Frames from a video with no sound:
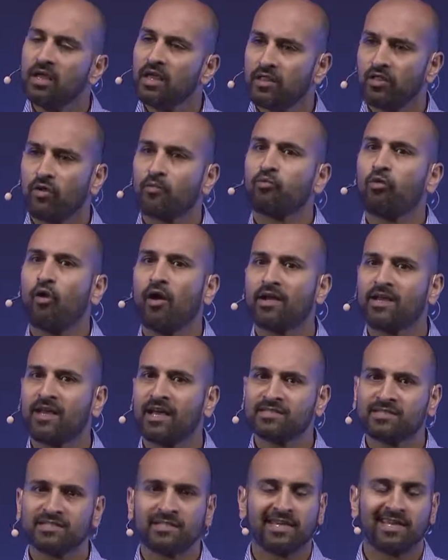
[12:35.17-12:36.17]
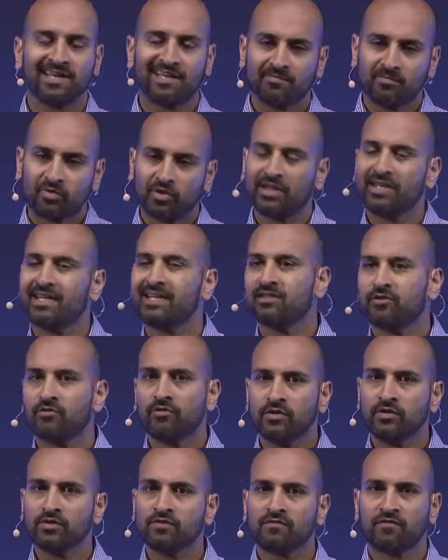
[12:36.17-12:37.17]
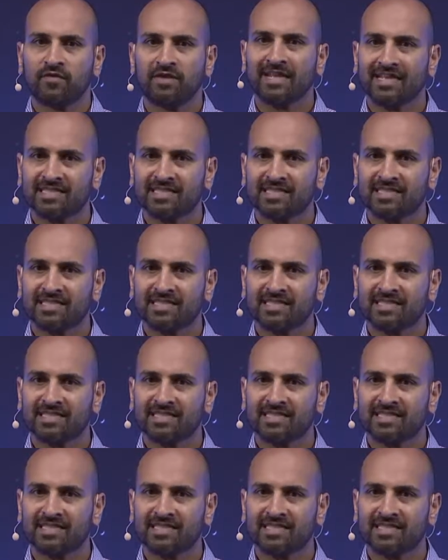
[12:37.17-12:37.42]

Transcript: They're prioritizing it and putting it in their news feed